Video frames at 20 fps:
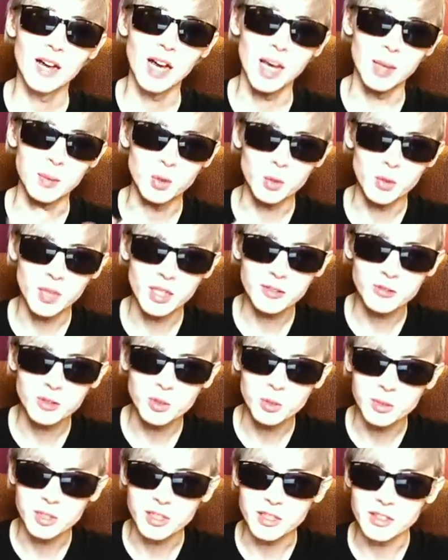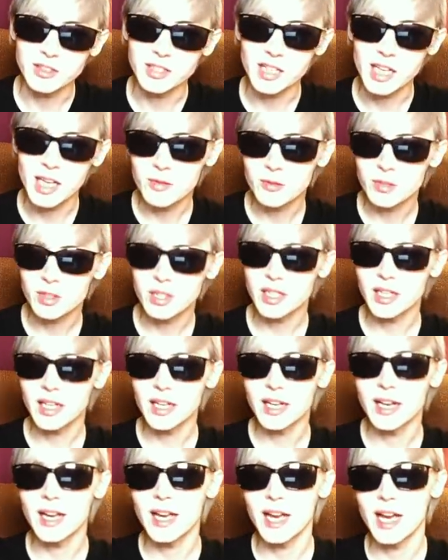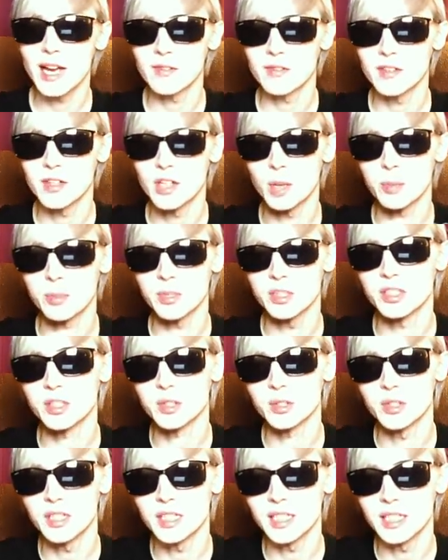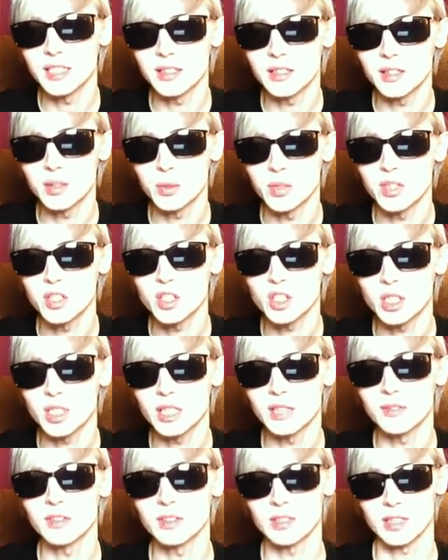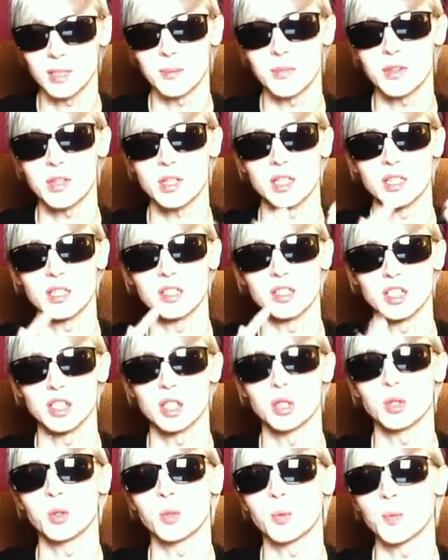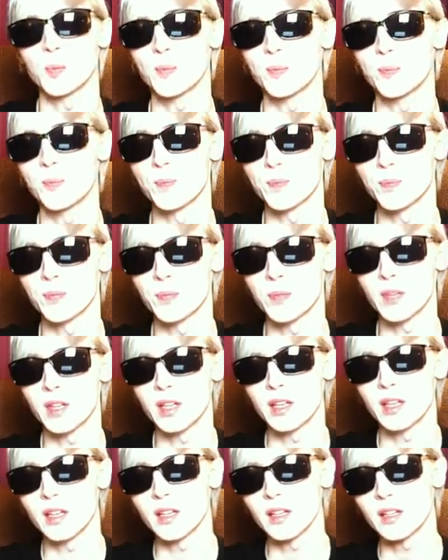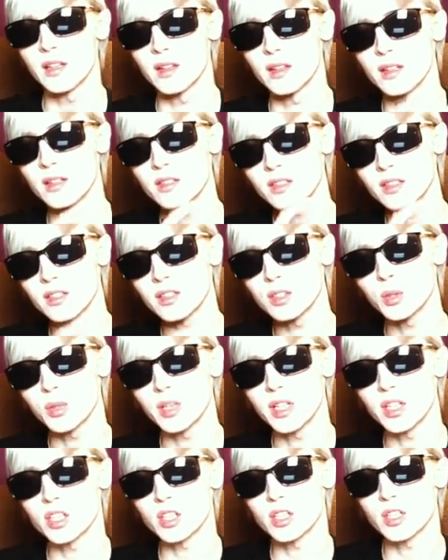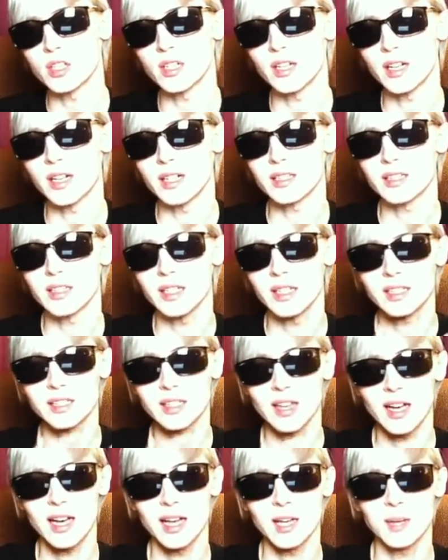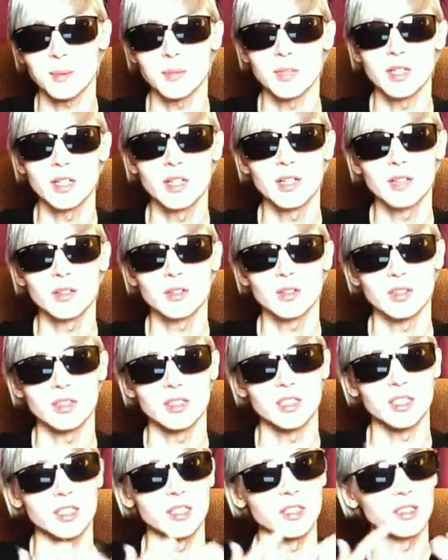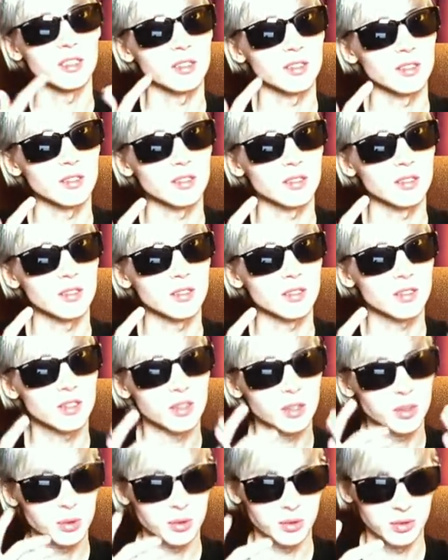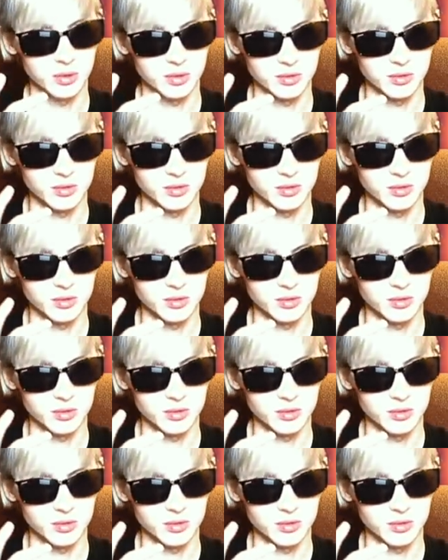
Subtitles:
I'm grateful because every day I have the opportunity to achieve something new. In this situation, I take time to learn 2